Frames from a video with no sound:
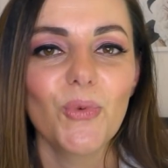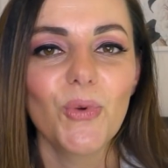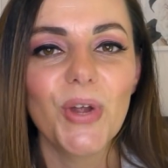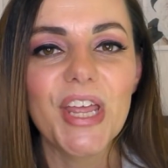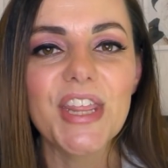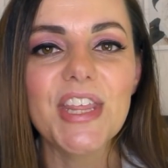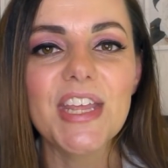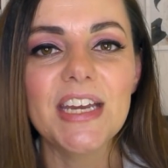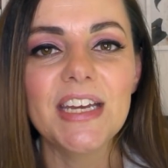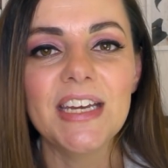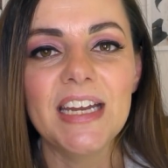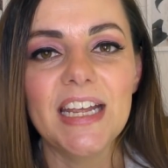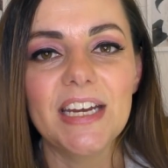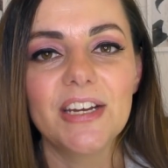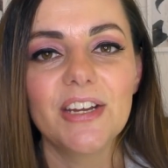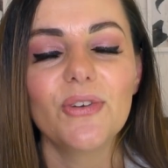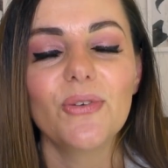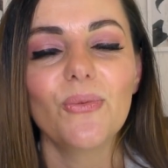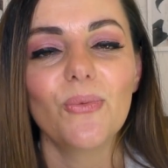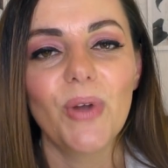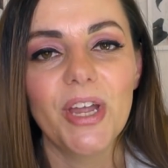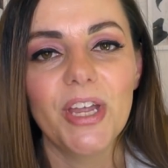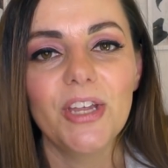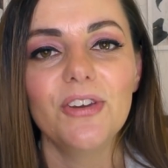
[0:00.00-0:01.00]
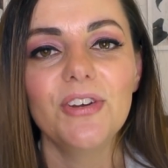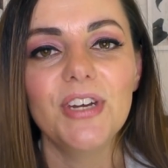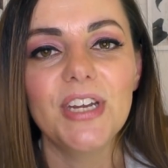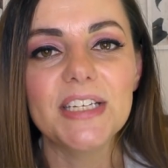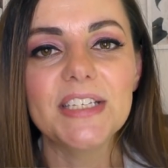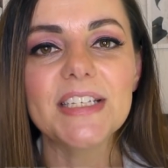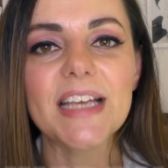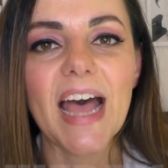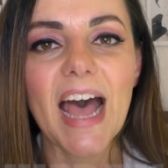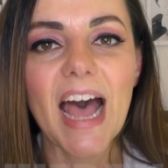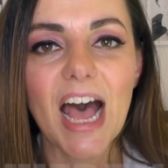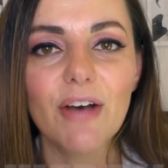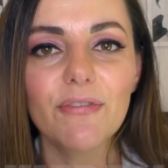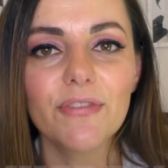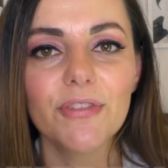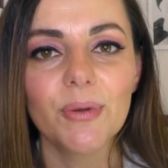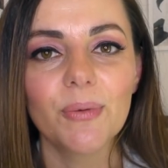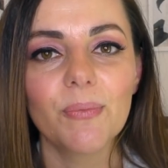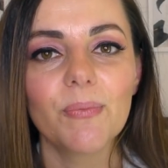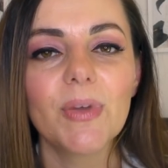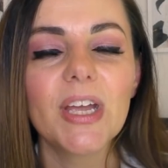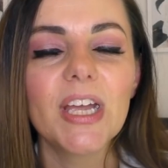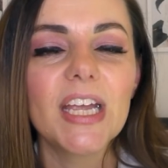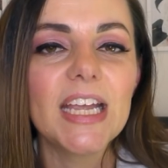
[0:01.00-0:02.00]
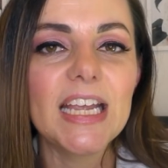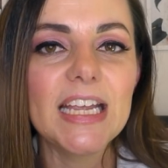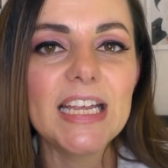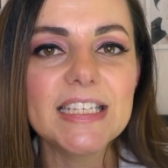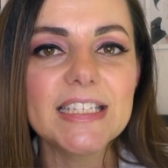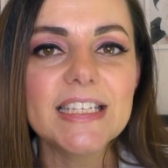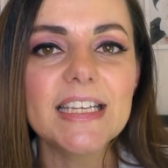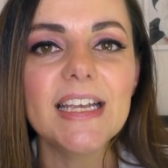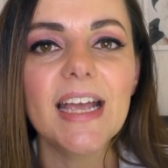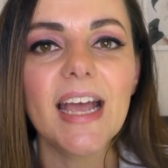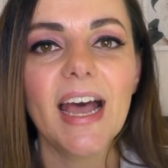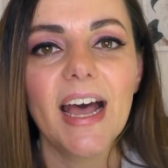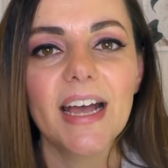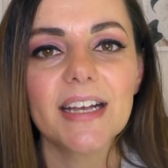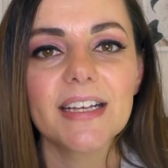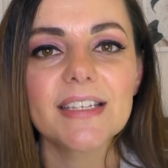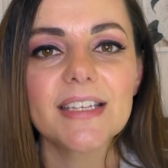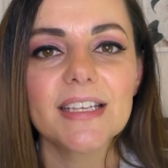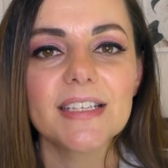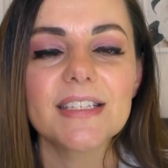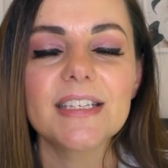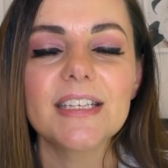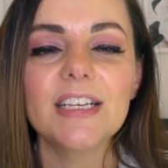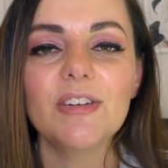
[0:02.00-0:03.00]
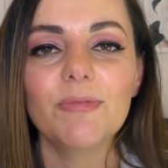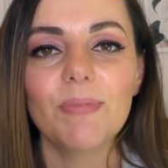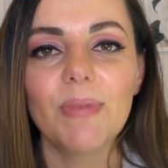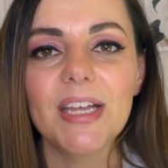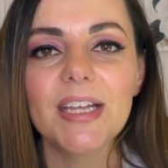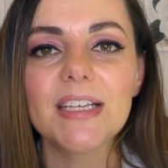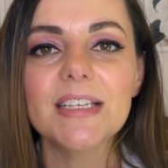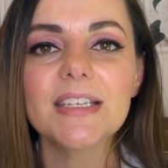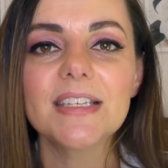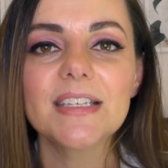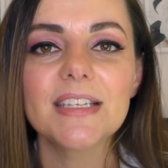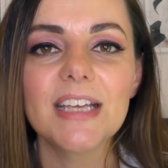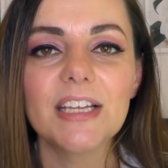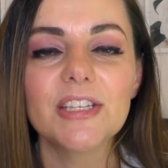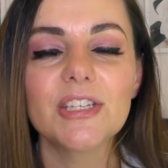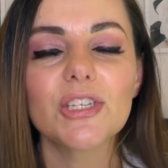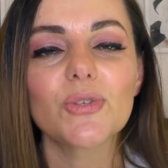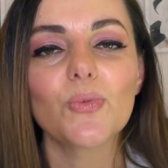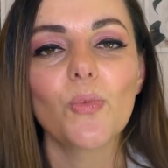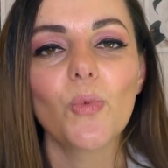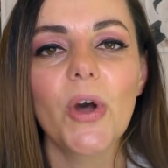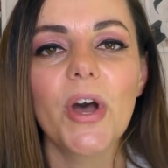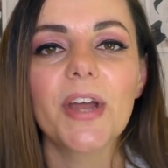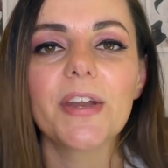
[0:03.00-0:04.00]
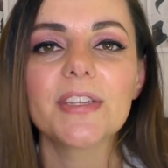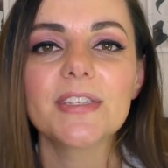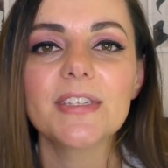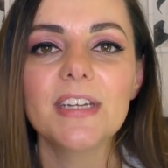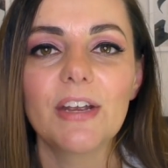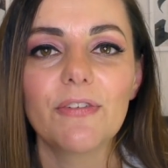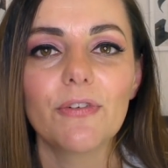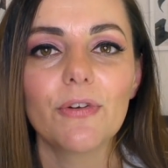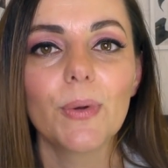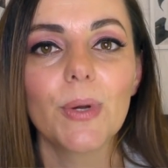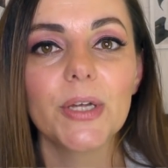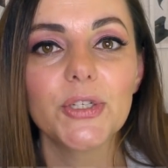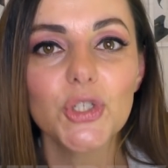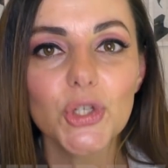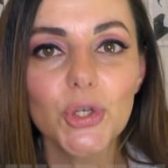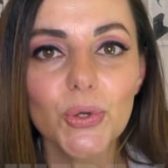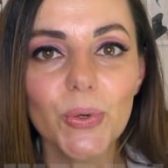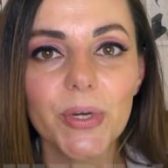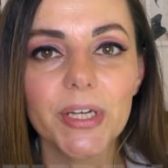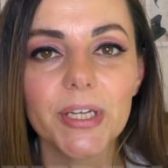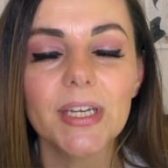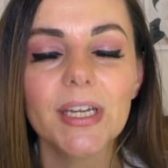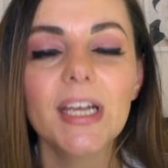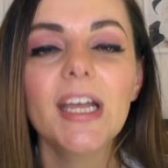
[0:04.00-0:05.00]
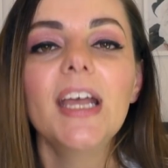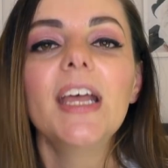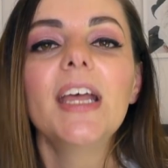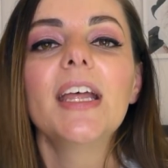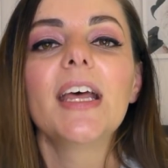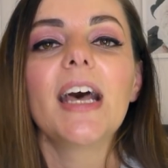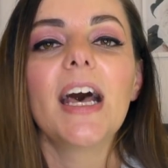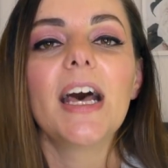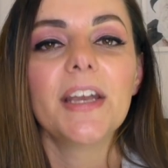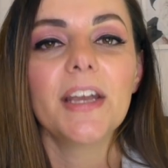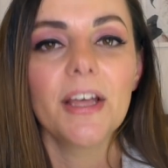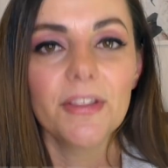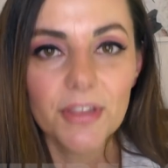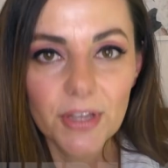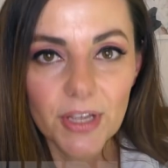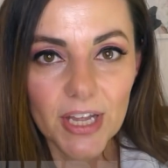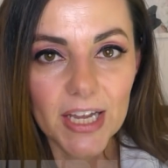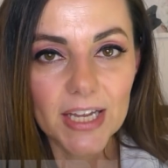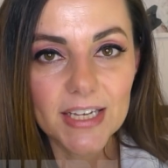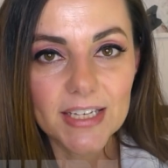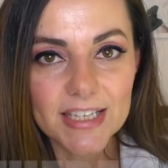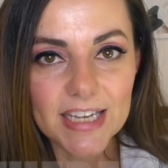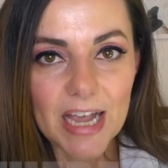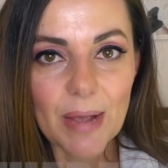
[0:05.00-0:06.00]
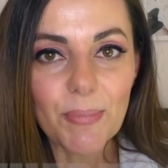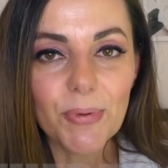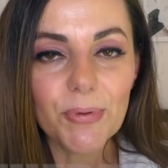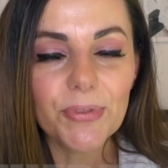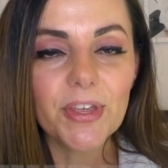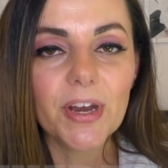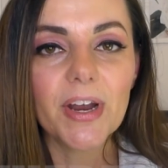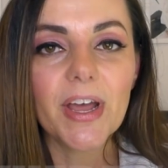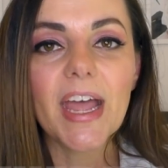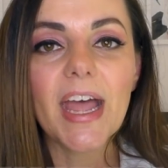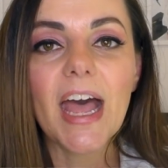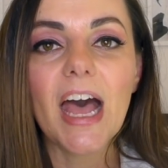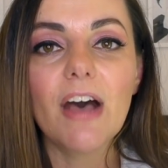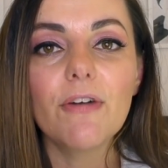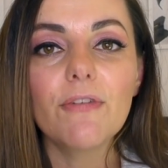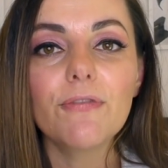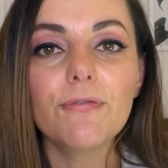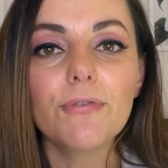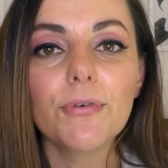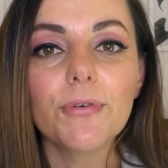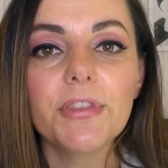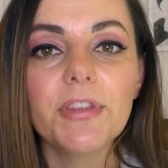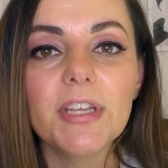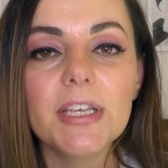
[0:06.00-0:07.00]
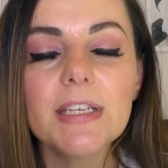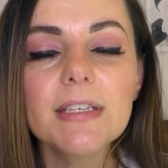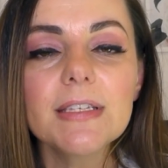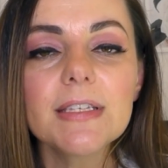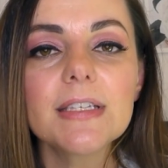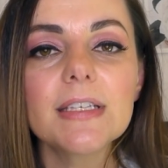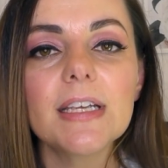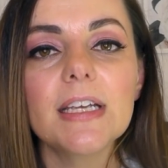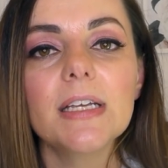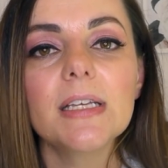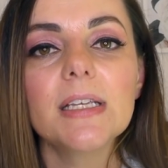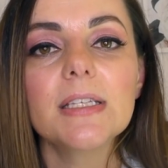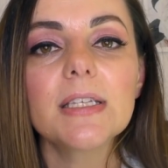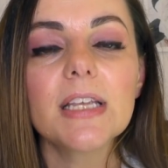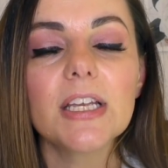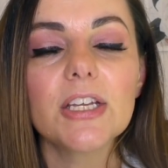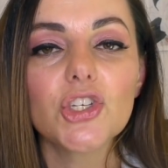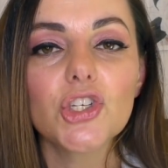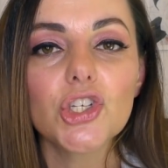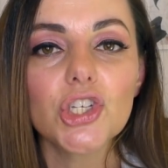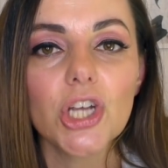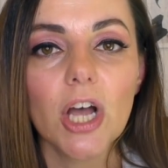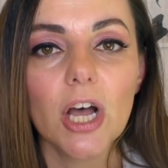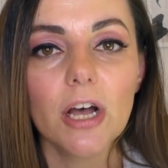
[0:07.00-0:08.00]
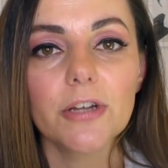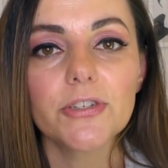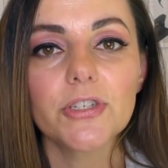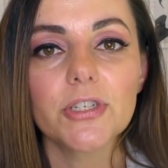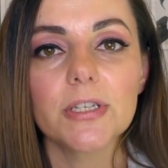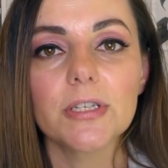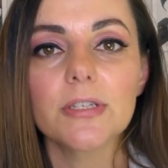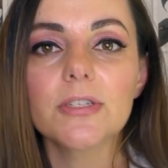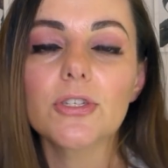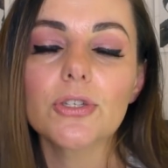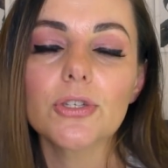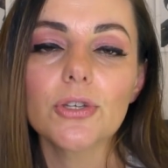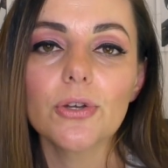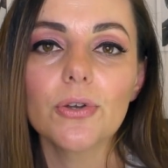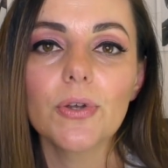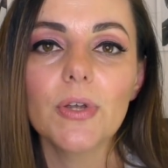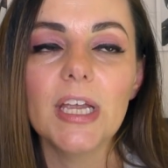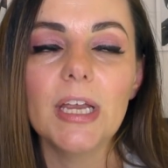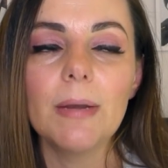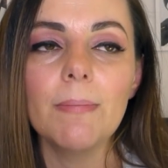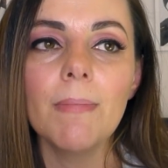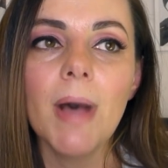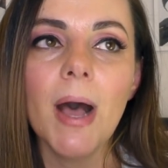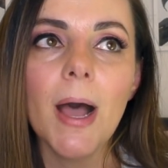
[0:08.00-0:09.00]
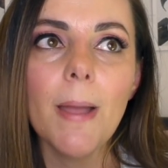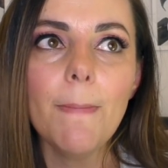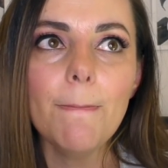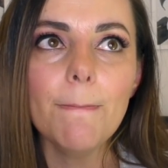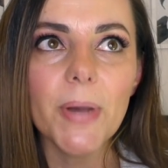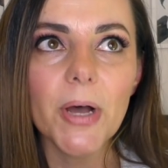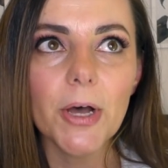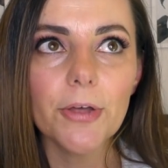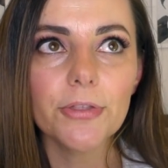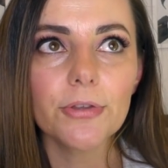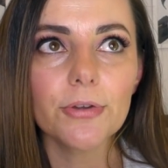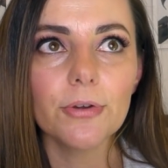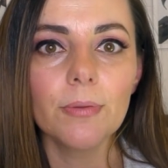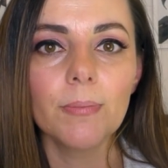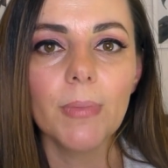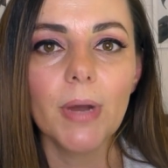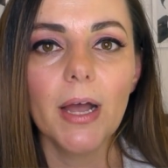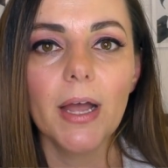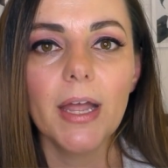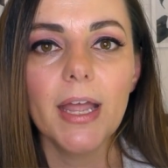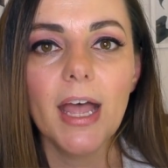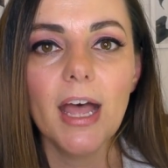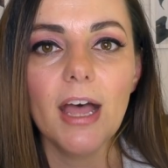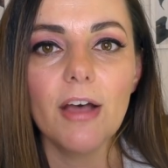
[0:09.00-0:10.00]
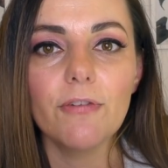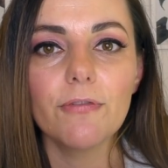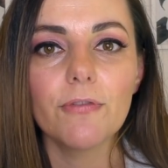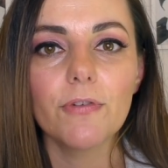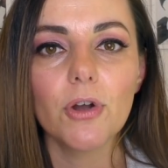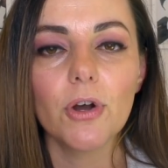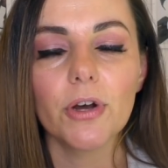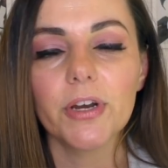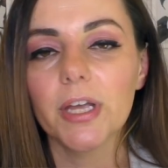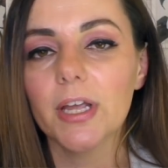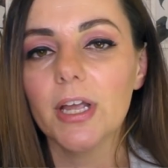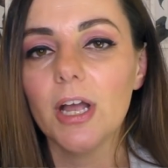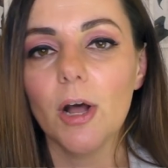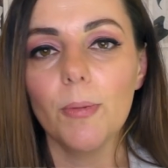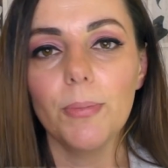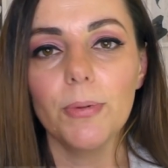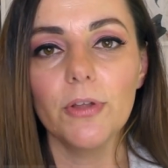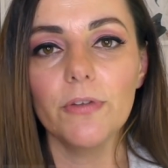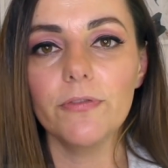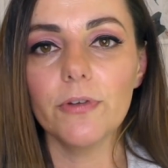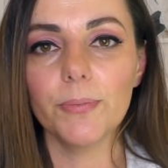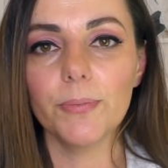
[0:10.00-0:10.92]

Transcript: where they're needed, where you need to have them. easy access. It makes sense. Why doesn't everyone do it? Another example that I have for this is chargers. So in my bathroom, I have got a couple of